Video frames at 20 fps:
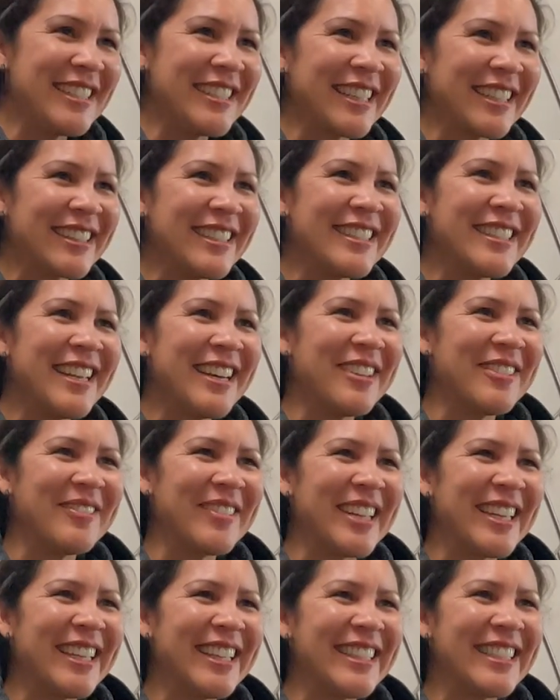check this
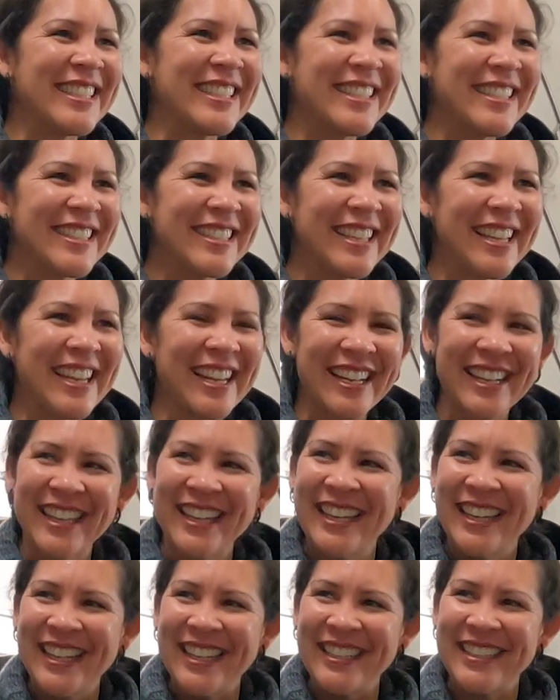out, man. This is
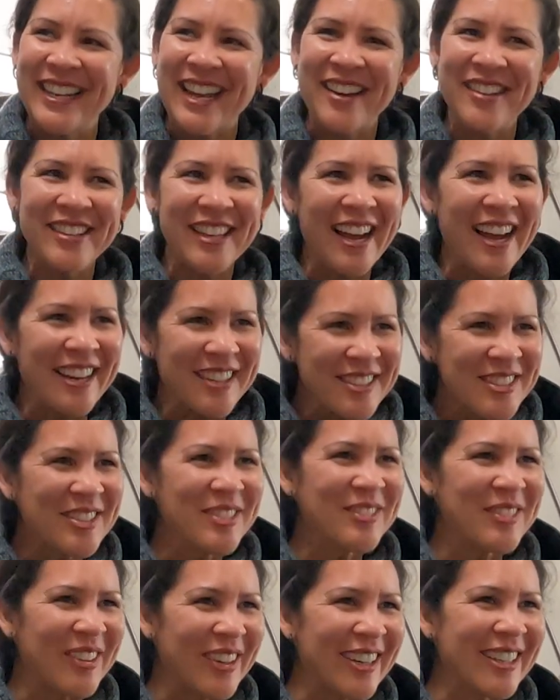now the
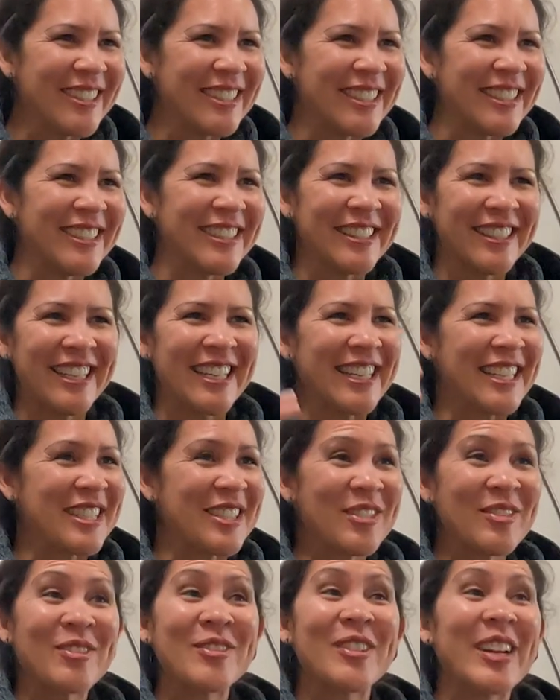house of water.
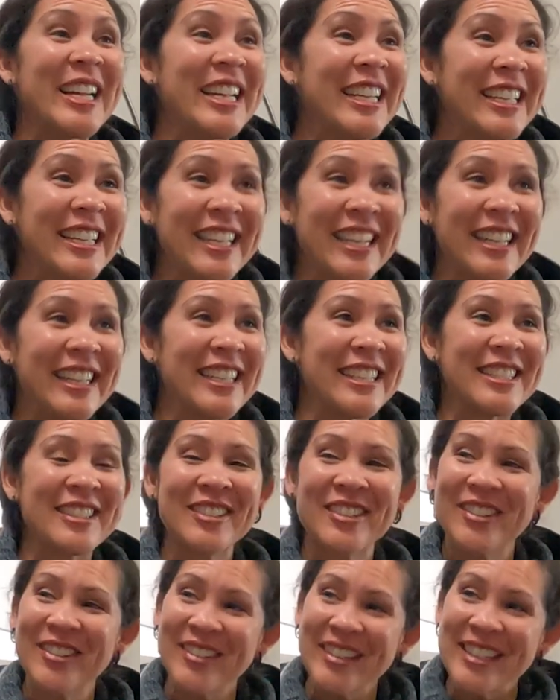It's raining.
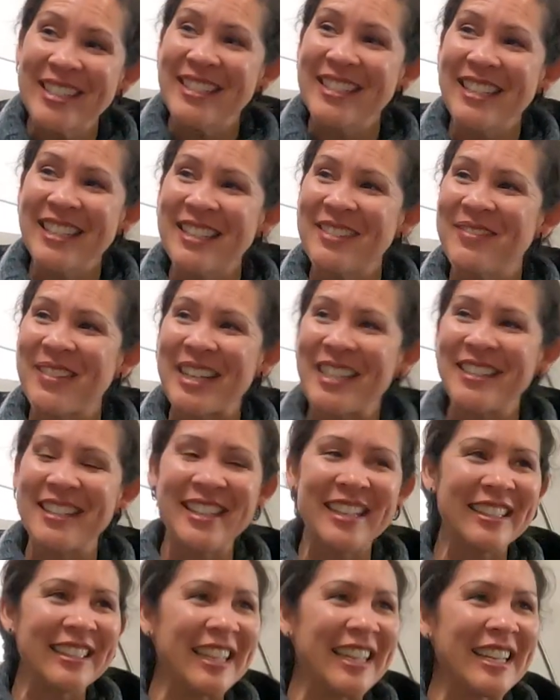It's crazy
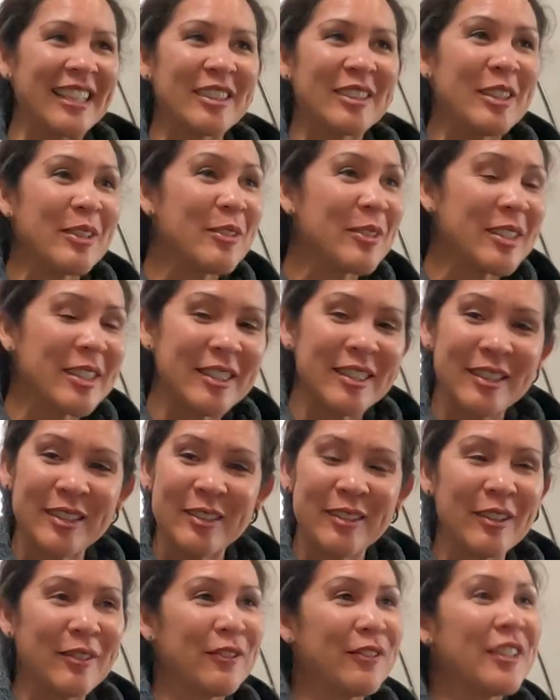amazing. There were
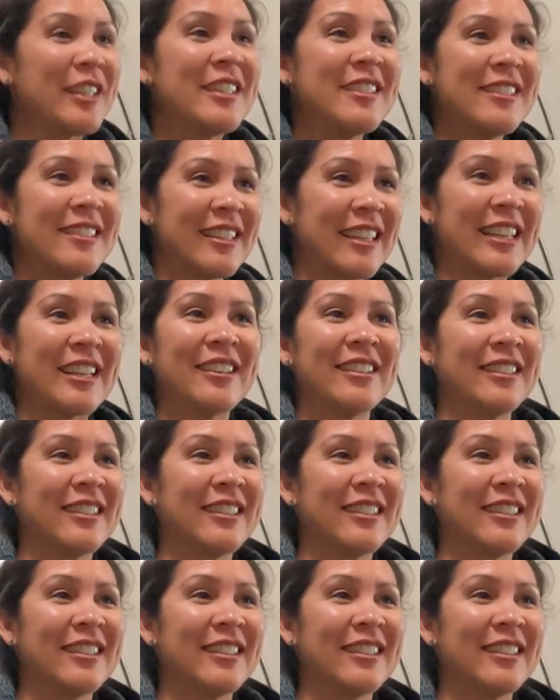floods